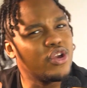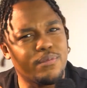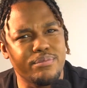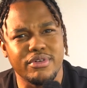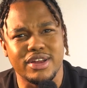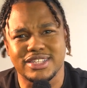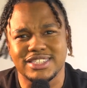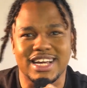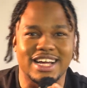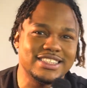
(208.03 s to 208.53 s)

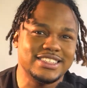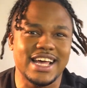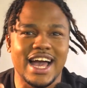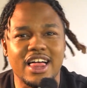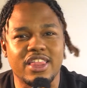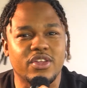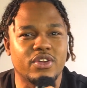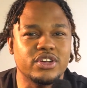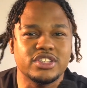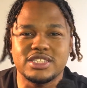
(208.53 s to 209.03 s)
Britain's Got
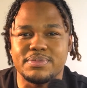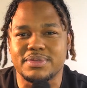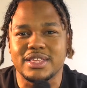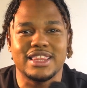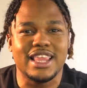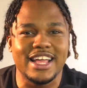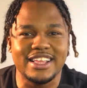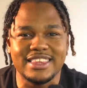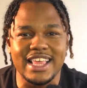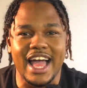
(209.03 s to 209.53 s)
Talent or something
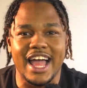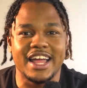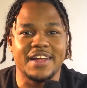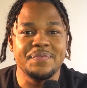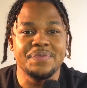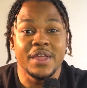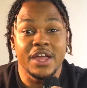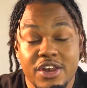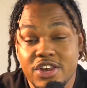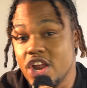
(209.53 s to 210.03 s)
like that.
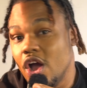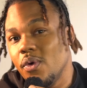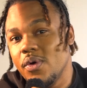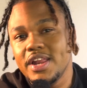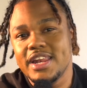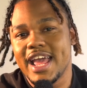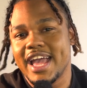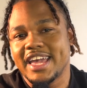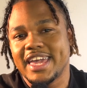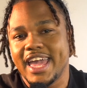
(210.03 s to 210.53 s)

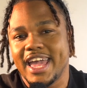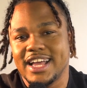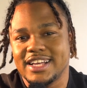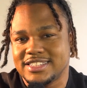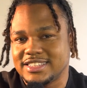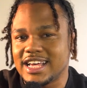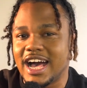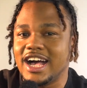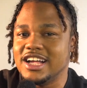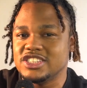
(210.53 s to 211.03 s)
Knowing that
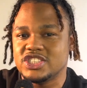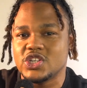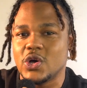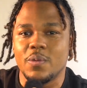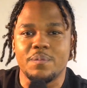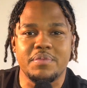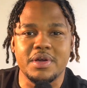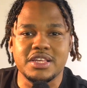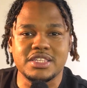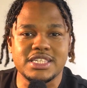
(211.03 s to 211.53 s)
KSI is so
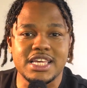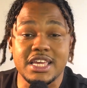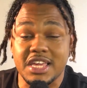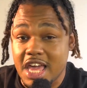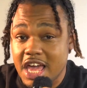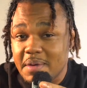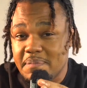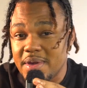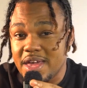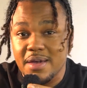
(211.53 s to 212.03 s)
busy, he
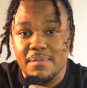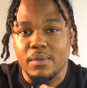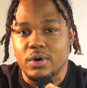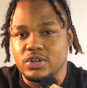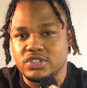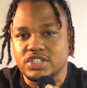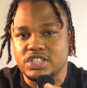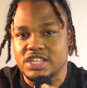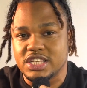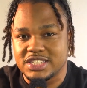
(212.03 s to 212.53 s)
can't be in
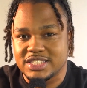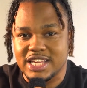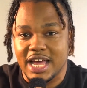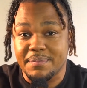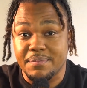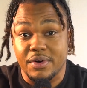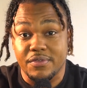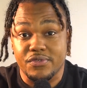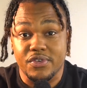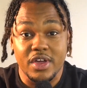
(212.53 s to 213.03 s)
most of these
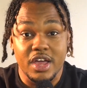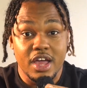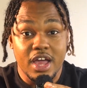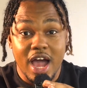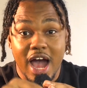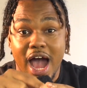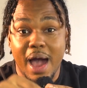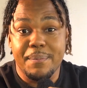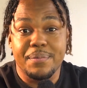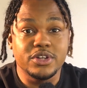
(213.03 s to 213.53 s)
type of
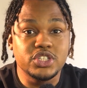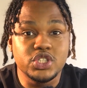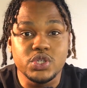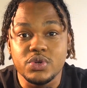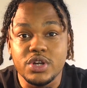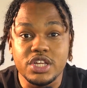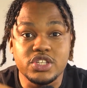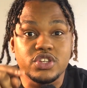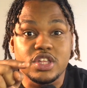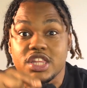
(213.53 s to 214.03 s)

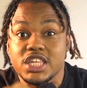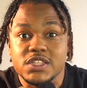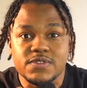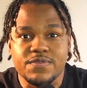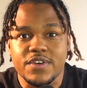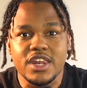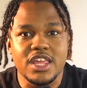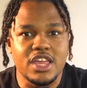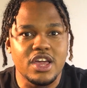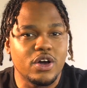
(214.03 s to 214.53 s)
opportunities or these
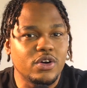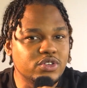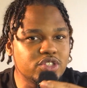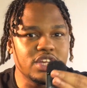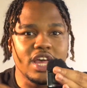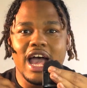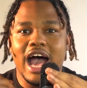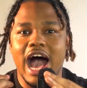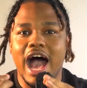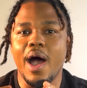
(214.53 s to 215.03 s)
videos,
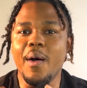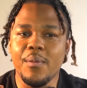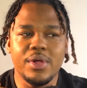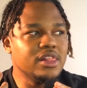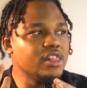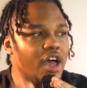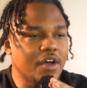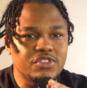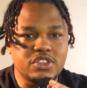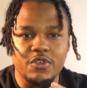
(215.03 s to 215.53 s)
I would
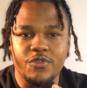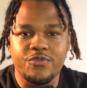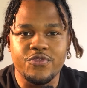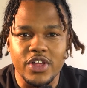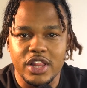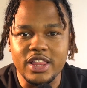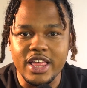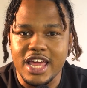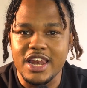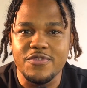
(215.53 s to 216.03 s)
love to
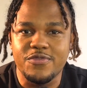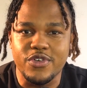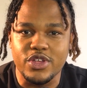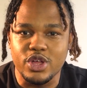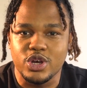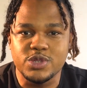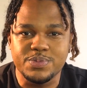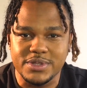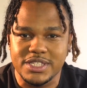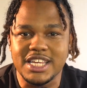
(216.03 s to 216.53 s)
fill in for
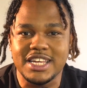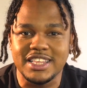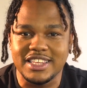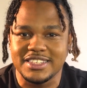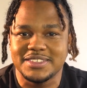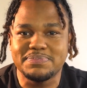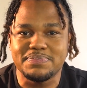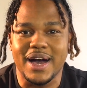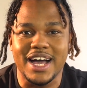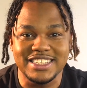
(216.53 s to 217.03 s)
those particular
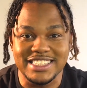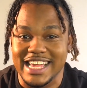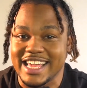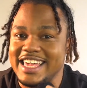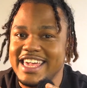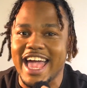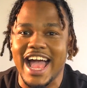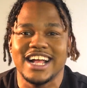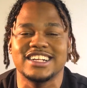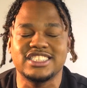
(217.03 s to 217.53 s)
spots and
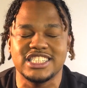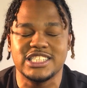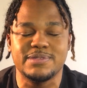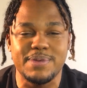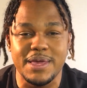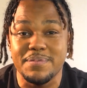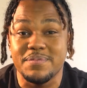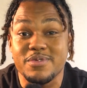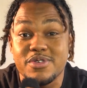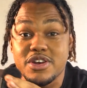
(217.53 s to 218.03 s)
catch these
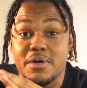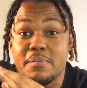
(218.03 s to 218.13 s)
people in the